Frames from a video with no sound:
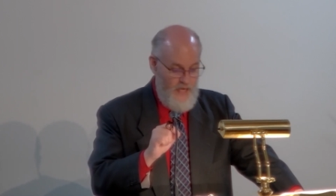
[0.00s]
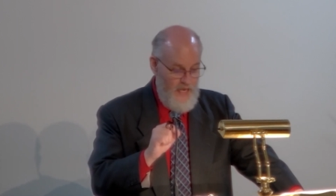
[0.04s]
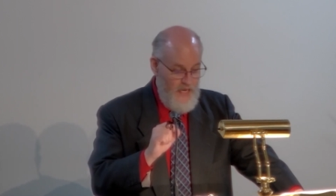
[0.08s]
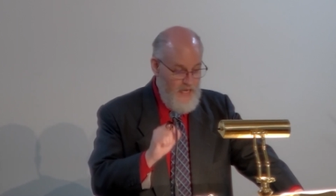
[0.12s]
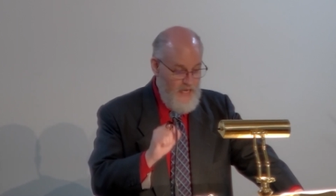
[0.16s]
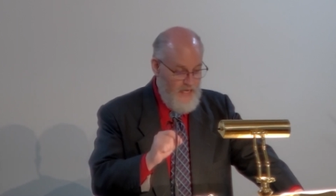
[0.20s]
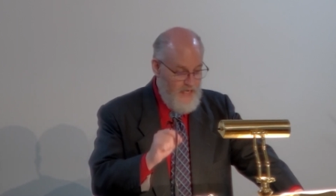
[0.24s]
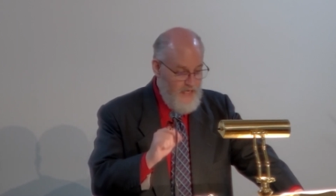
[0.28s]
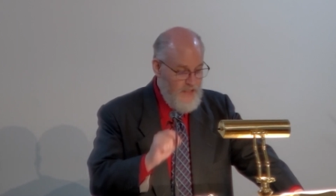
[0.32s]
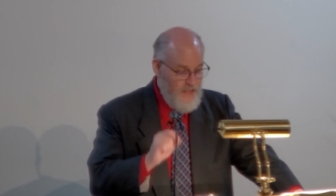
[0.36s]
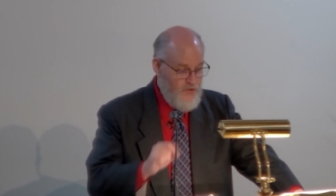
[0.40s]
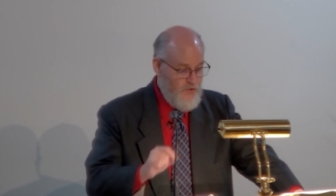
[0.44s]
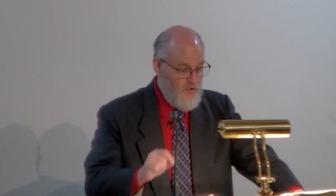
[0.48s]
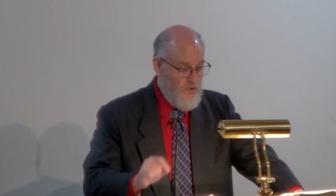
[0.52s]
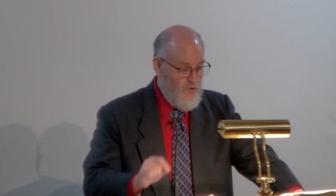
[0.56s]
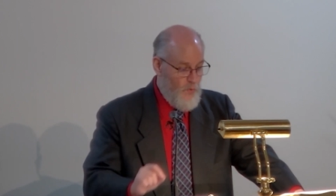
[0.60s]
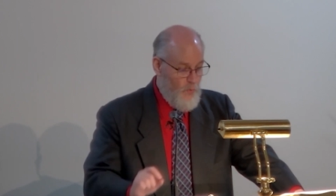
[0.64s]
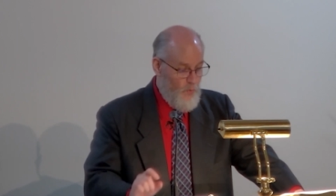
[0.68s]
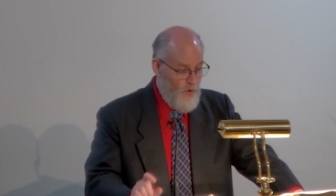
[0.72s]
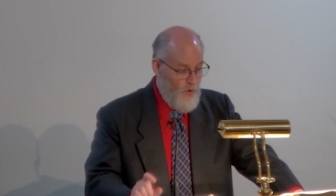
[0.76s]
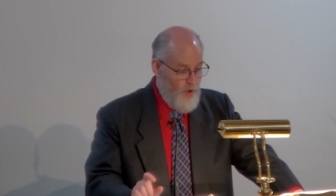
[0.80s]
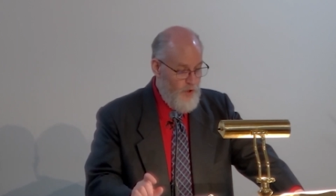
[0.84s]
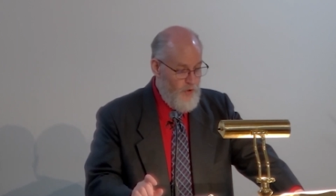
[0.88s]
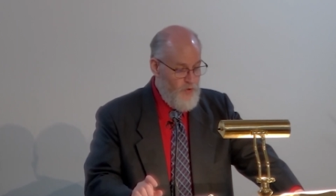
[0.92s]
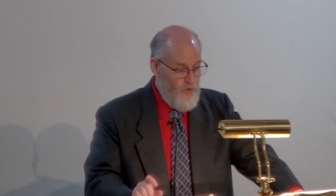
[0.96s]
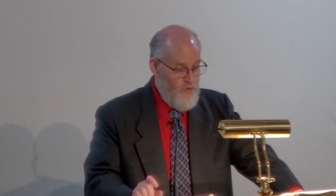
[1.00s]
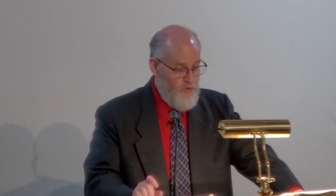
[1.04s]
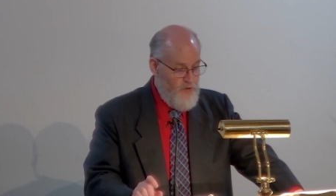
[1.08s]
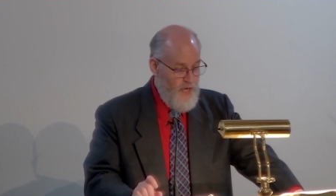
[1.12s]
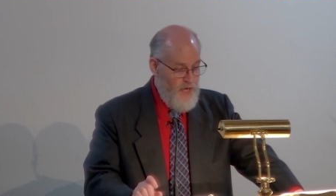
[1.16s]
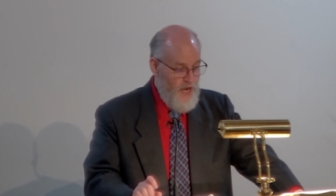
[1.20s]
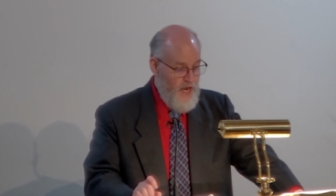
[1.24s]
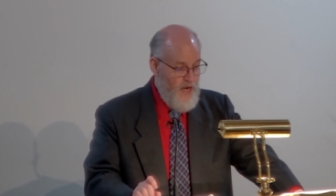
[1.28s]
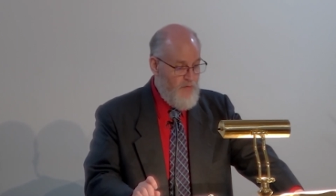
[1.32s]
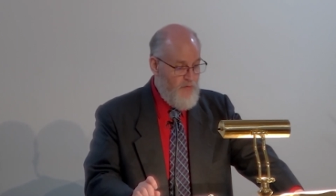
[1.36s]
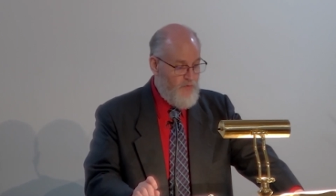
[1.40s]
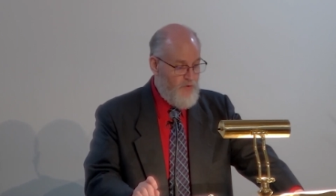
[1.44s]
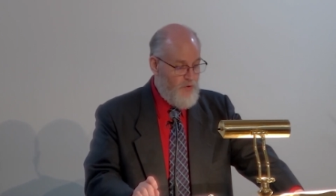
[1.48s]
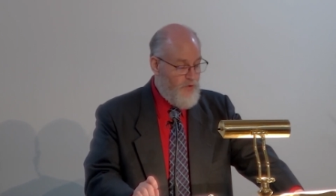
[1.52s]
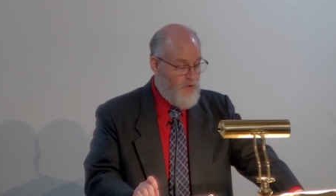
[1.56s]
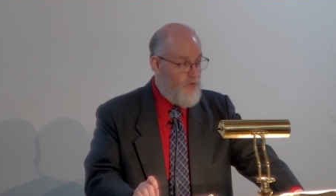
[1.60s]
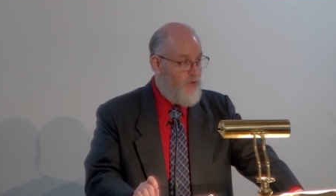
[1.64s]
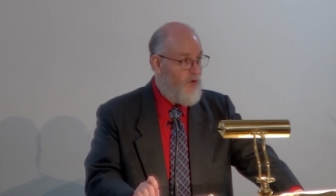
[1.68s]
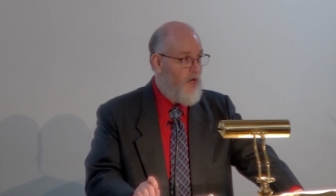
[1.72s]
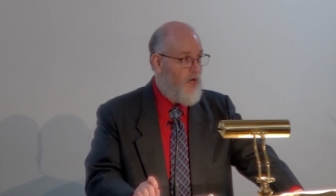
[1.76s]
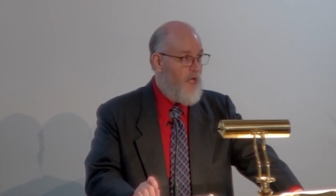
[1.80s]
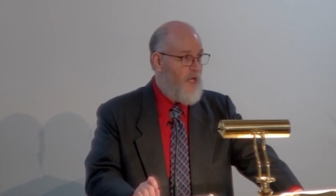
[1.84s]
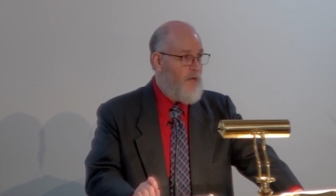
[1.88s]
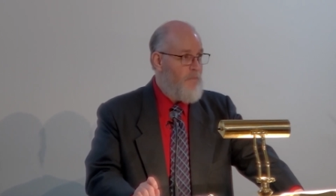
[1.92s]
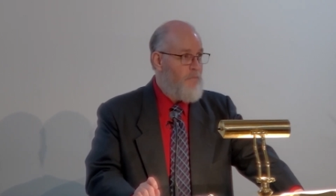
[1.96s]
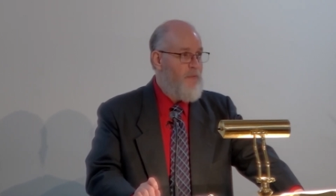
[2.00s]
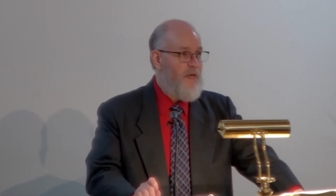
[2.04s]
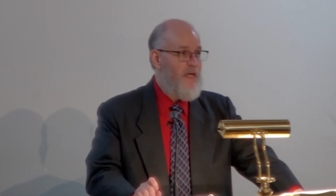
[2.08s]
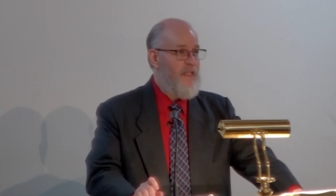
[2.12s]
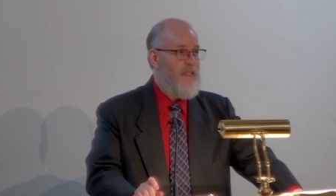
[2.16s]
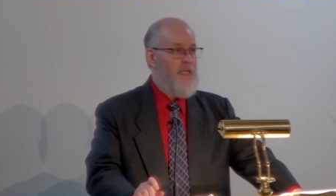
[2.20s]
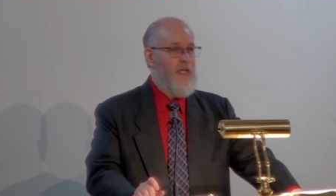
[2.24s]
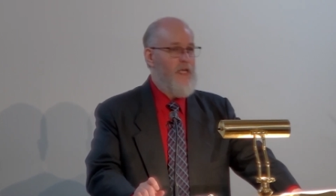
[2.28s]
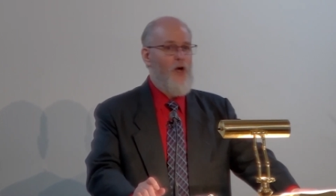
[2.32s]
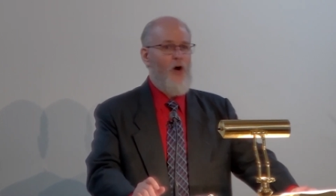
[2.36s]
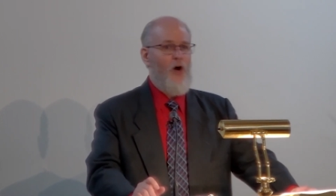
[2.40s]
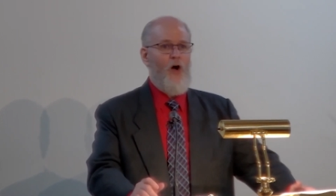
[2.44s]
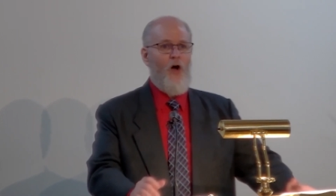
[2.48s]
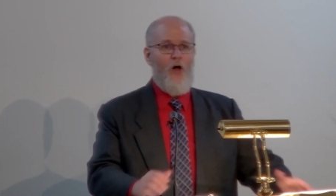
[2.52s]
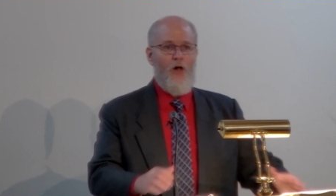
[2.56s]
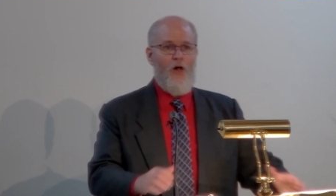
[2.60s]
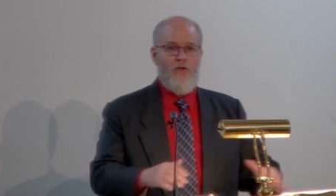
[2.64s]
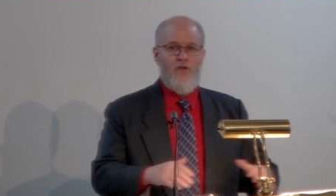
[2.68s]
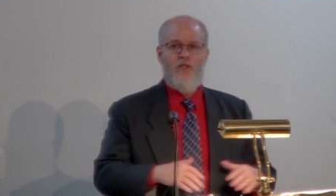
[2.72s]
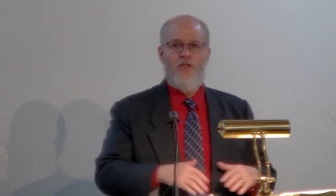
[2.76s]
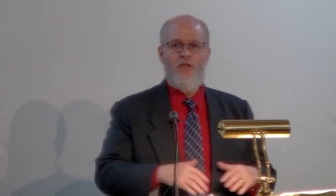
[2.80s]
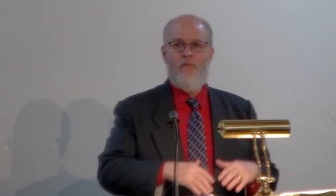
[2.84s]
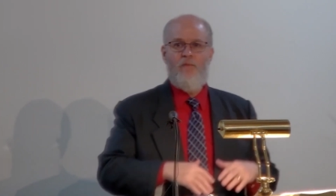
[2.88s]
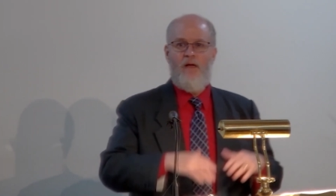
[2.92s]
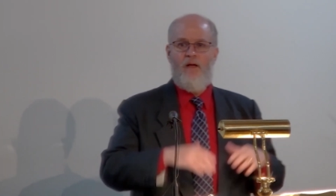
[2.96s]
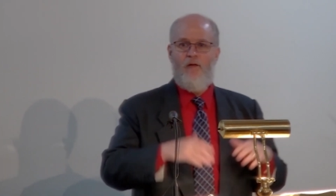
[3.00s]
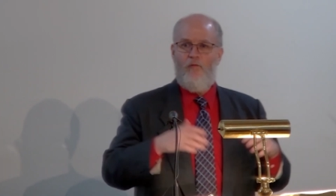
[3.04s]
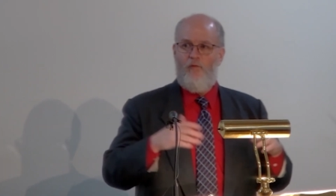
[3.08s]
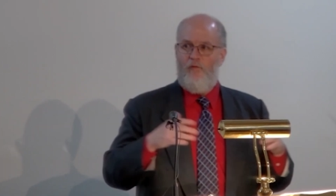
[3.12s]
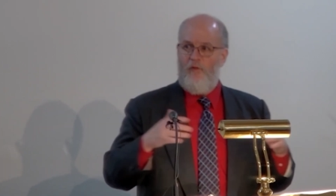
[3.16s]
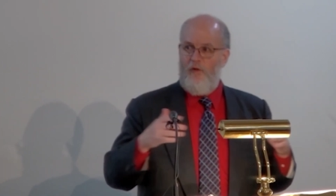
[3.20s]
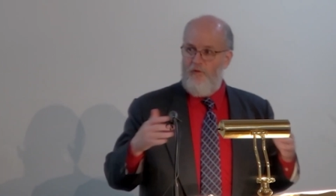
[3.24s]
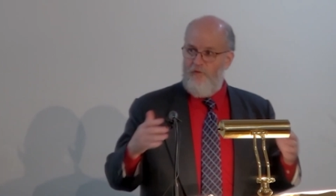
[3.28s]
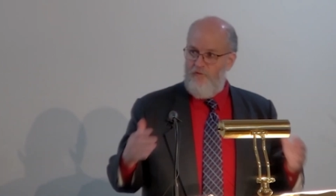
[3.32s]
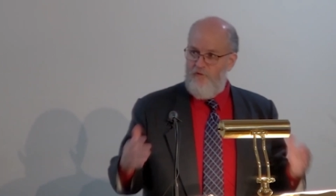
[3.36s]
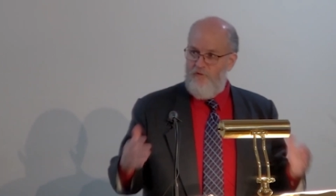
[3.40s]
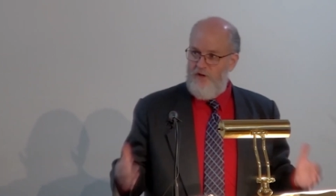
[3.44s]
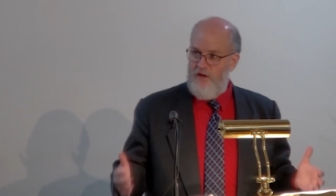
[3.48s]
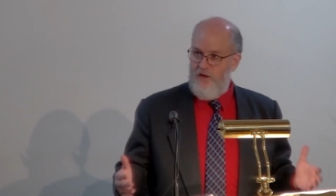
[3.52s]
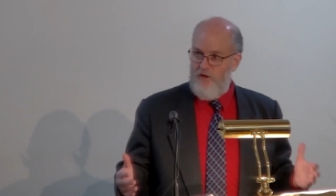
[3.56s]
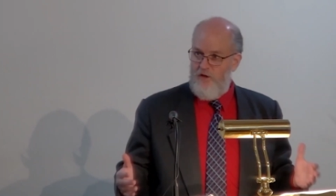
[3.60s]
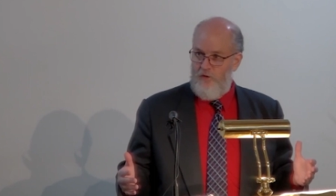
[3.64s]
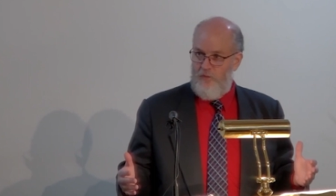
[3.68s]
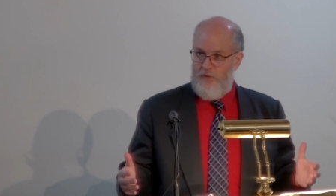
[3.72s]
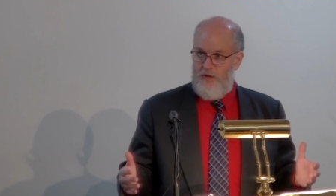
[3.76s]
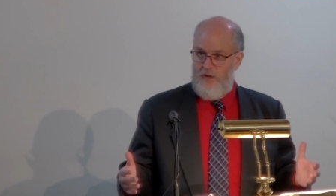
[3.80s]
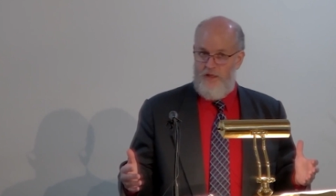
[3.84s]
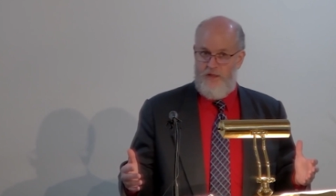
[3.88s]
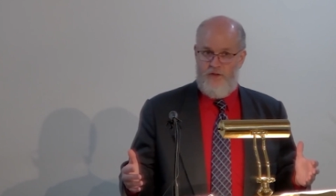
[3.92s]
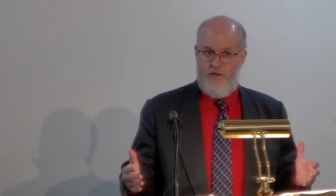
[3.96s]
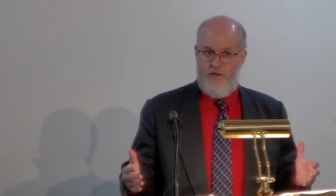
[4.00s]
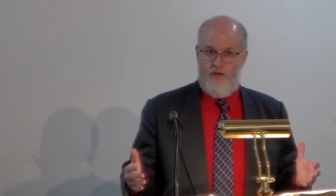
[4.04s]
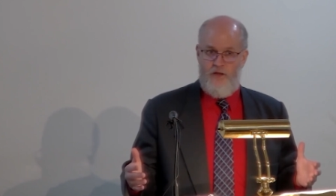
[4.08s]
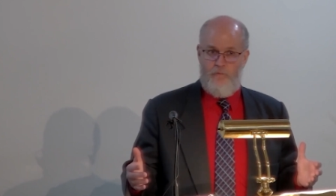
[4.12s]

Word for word: He is the one who came to be the ultimate fulfillment